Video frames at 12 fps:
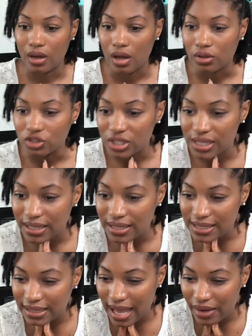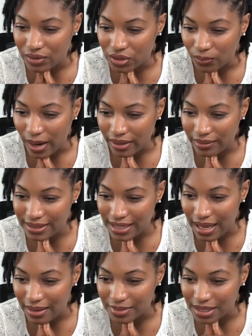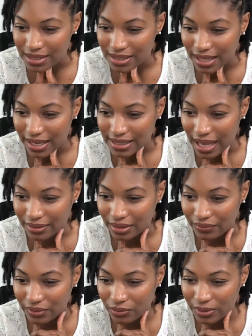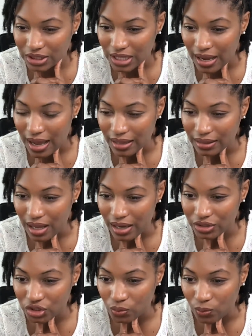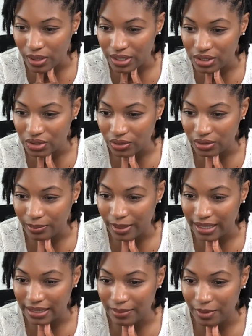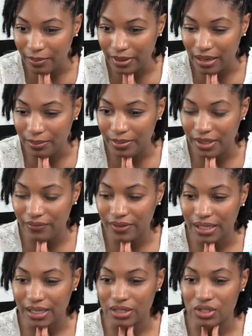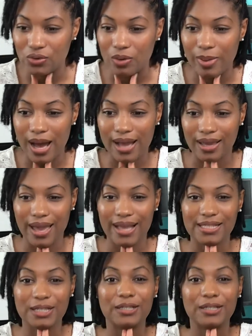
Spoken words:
Hold on. She said this live was right on time, sis. Thanks. I'll definitely reach out. I launched once during the pandemic, but I'm pivoting into a podcast.